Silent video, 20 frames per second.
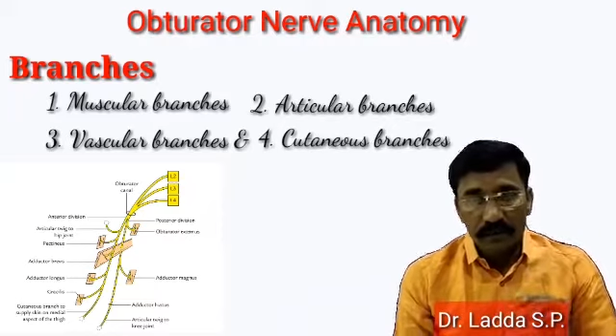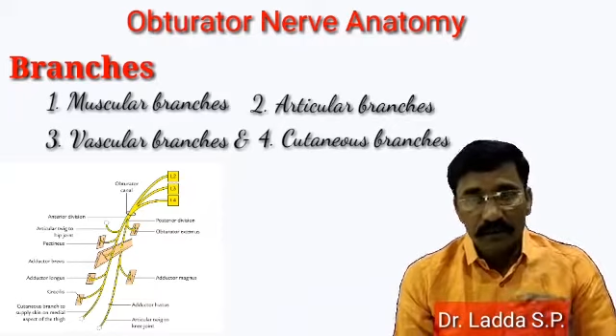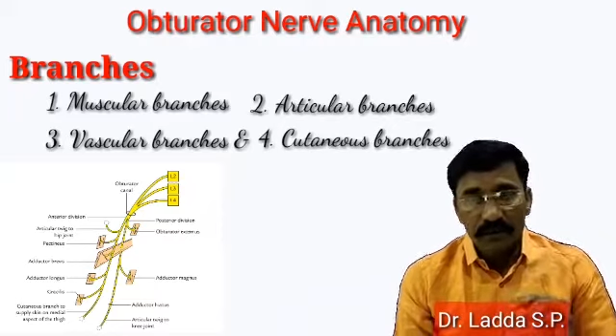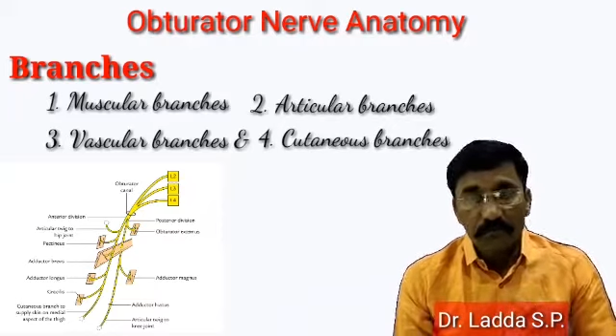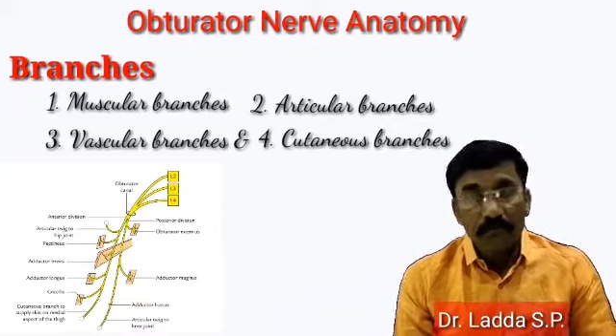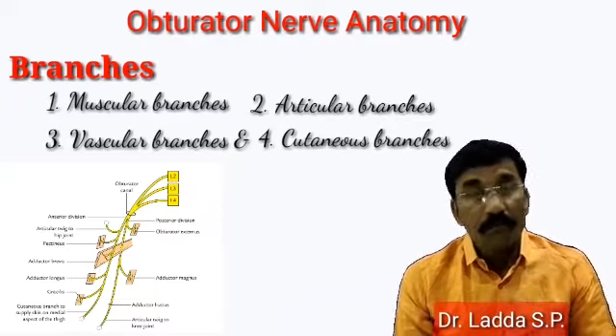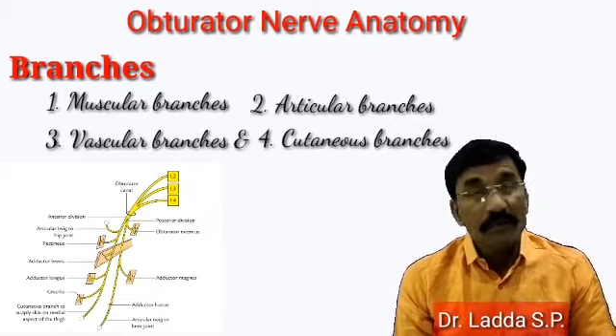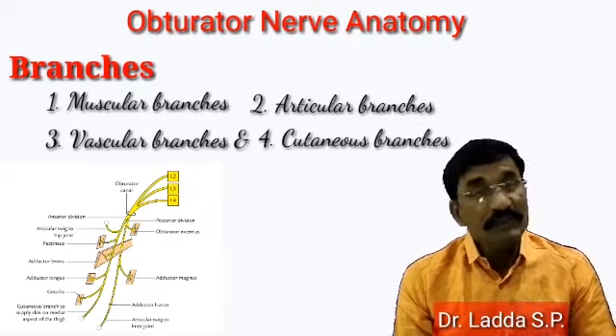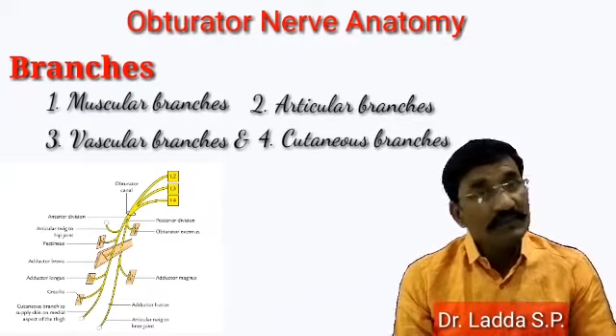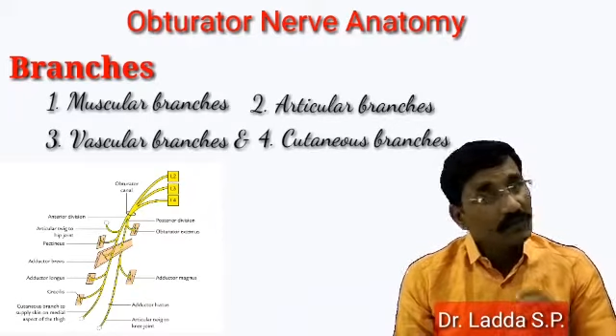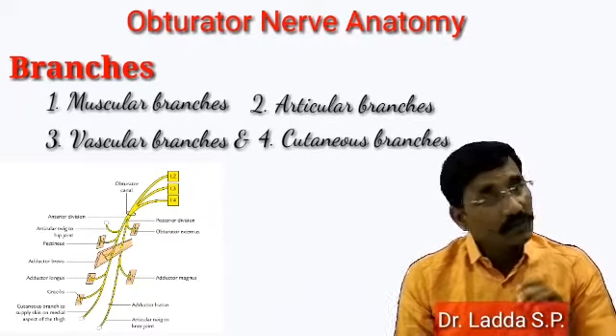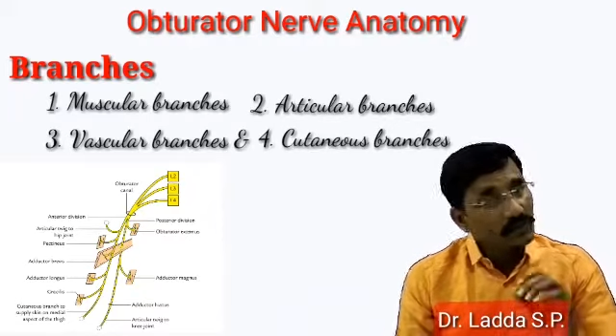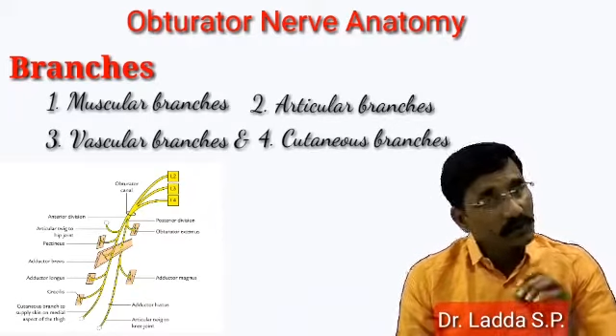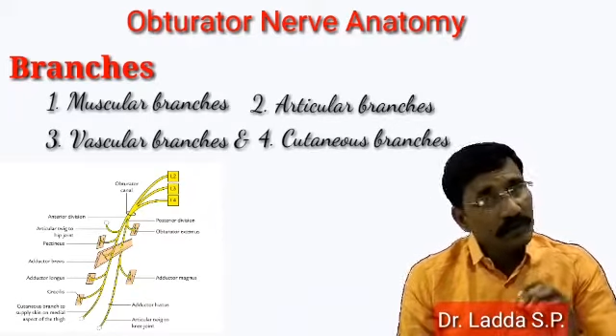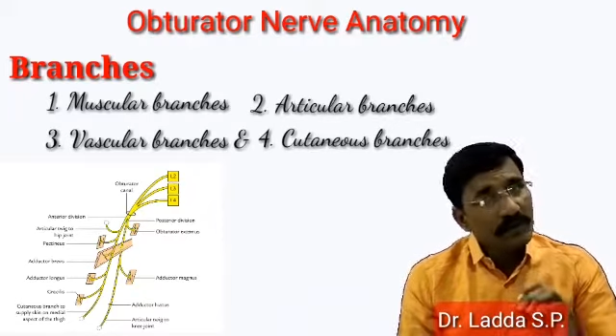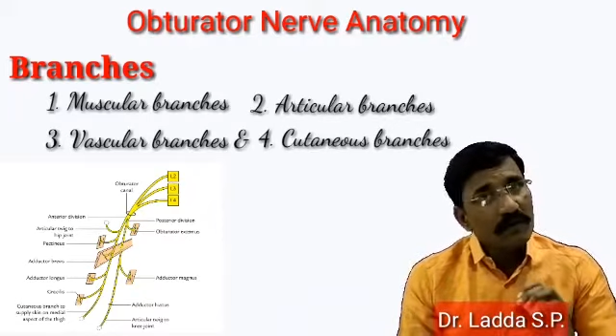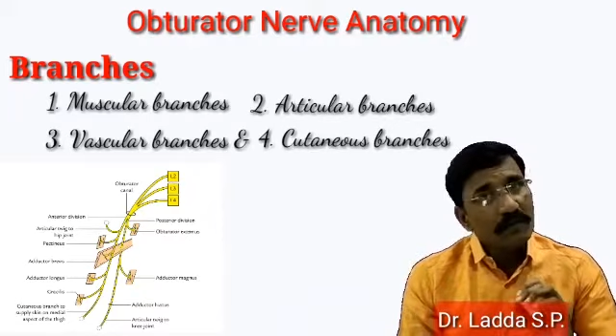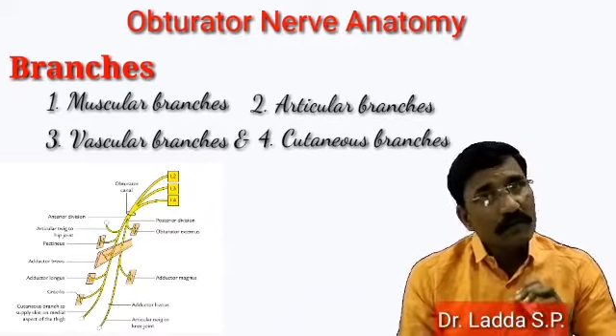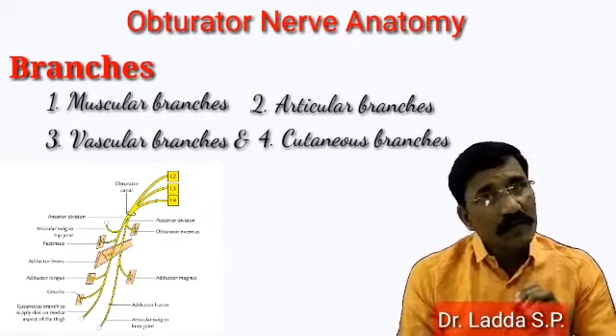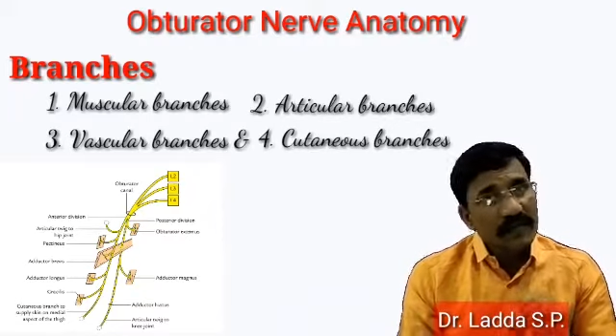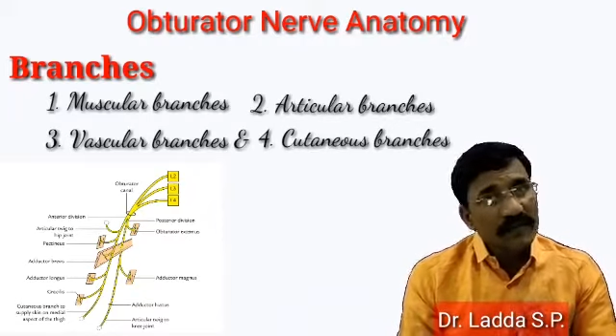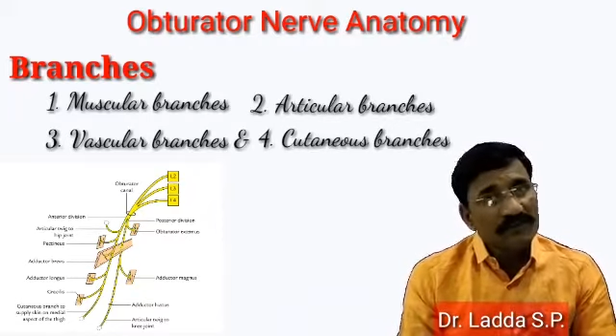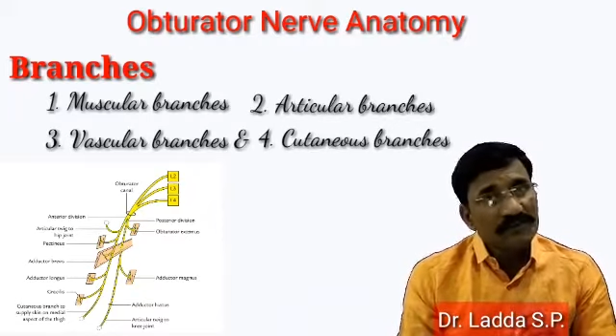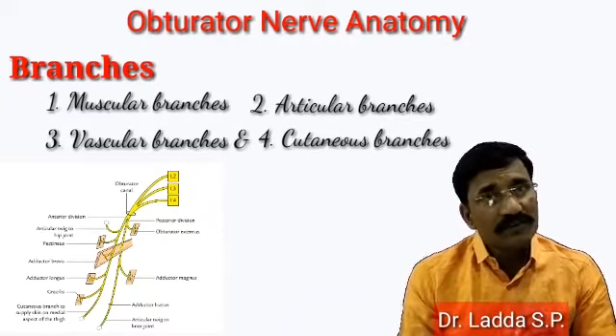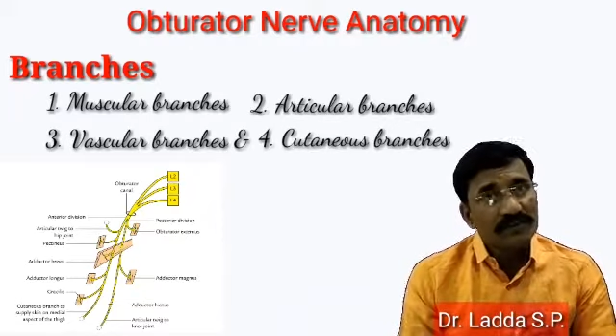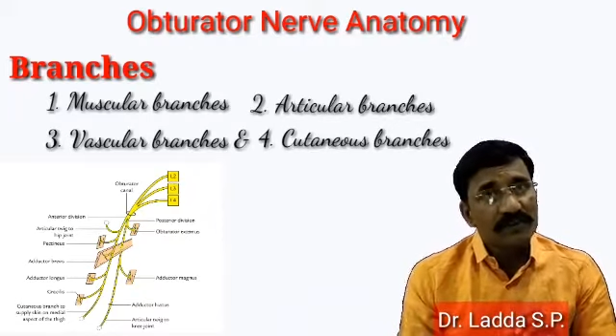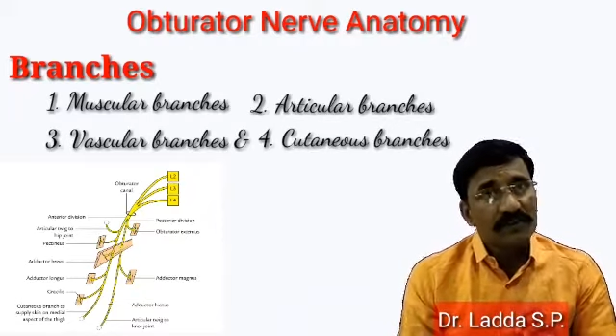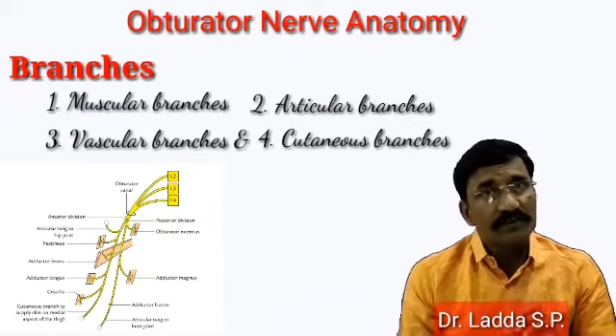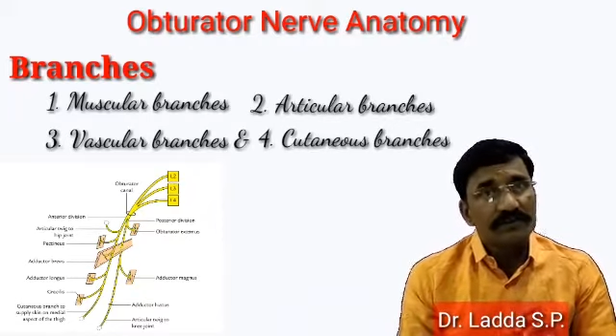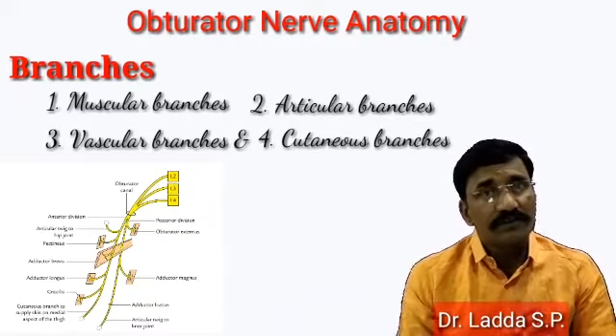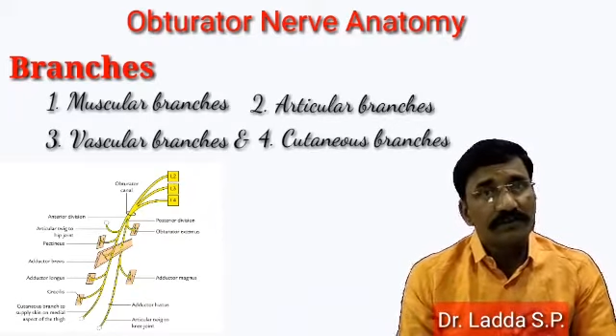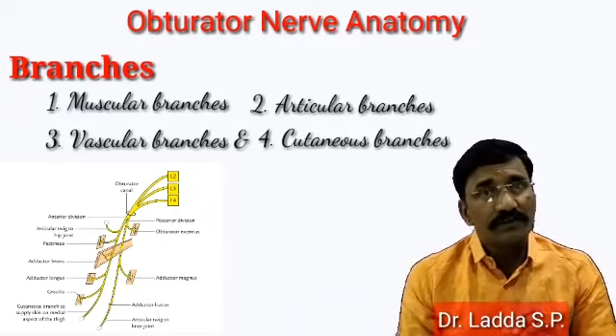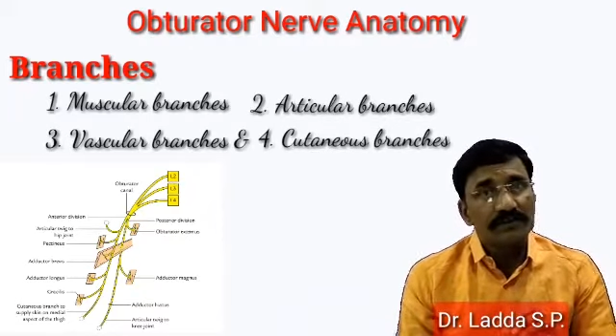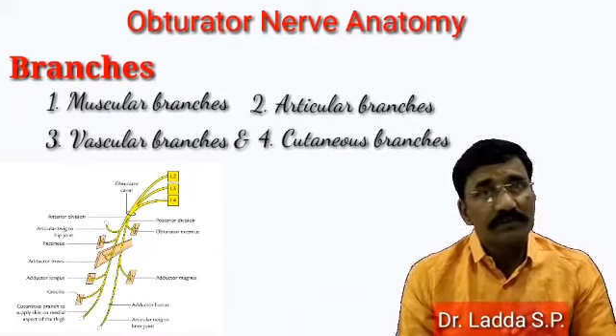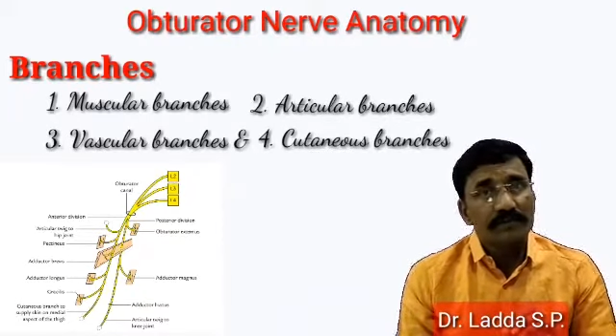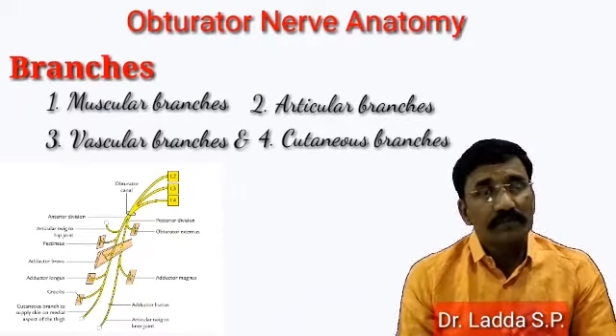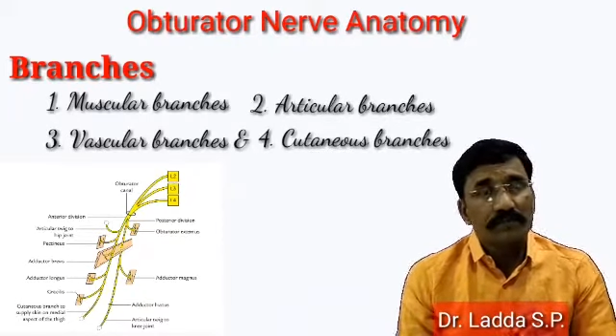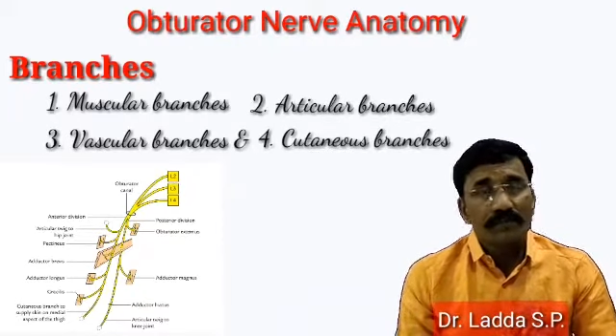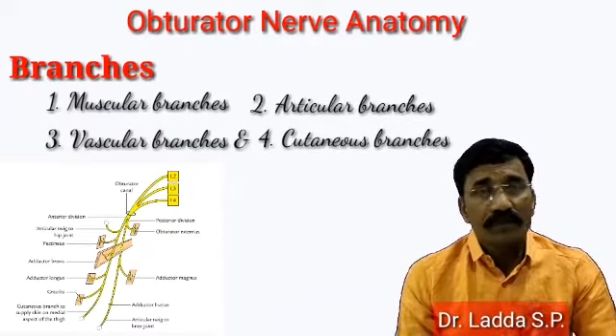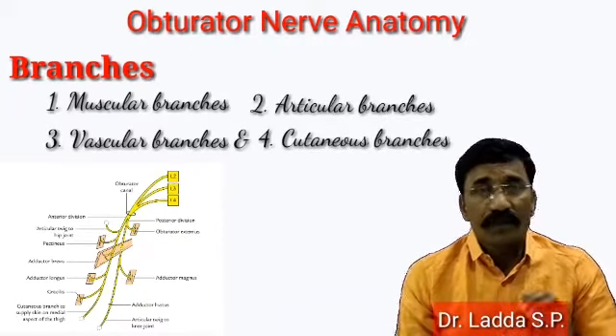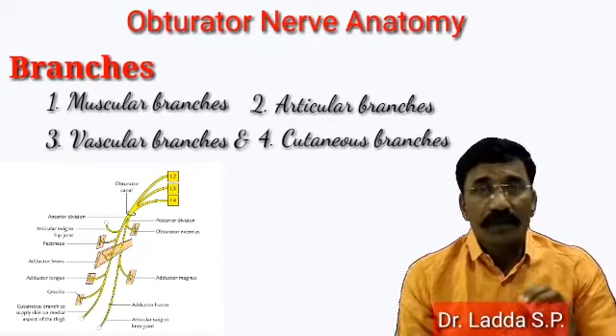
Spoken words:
The muscular branches